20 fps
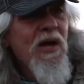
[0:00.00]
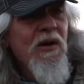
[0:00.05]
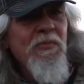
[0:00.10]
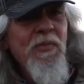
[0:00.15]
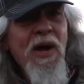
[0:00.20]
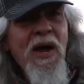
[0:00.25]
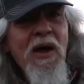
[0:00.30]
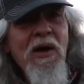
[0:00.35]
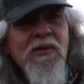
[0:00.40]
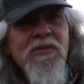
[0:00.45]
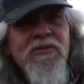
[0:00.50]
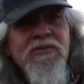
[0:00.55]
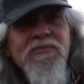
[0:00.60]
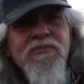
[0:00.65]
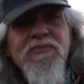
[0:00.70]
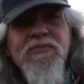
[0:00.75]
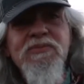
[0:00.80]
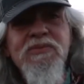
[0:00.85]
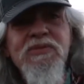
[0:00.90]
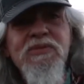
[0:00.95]
about
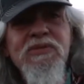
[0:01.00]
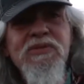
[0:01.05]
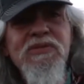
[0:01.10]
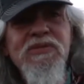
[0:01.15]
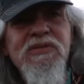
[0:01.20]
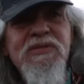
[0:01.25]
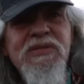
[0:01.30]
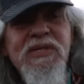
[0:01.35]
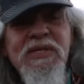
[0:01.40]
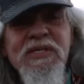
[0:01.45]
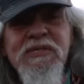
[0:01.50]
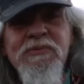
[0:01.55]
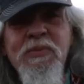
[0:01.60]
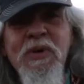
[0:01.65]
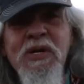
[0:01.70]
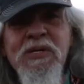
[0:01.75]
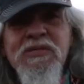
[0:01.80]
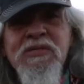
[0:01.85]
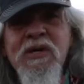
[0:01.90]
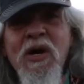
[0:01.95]
6
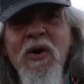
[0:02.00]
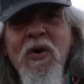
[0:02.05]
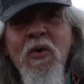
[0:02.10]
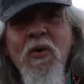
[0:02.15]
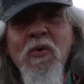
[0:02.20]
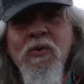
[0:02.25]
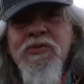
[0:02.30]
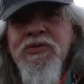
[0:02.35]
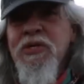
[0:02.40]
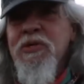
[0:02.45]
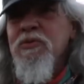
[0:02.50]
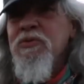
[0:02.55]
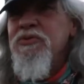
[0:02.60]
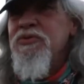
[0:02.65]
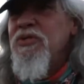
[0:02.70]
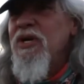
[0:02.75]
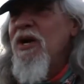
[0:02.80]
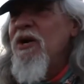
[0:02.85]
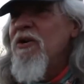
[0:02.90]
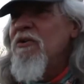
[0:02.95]
months old, she was
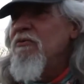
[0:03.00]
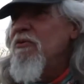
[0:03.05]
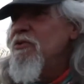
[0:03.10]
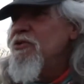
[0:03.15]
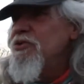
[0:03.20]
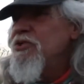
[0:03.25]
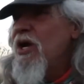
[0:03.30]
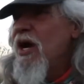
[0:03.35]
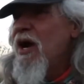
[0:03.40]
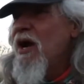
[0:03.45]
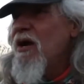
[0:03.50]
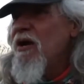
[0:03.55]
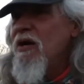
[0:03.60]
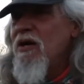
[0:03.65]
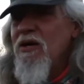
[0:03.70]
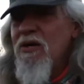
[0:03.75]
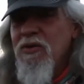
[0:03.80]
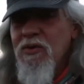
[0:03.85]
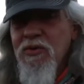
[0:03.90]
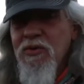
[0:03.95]
scared of her shadow.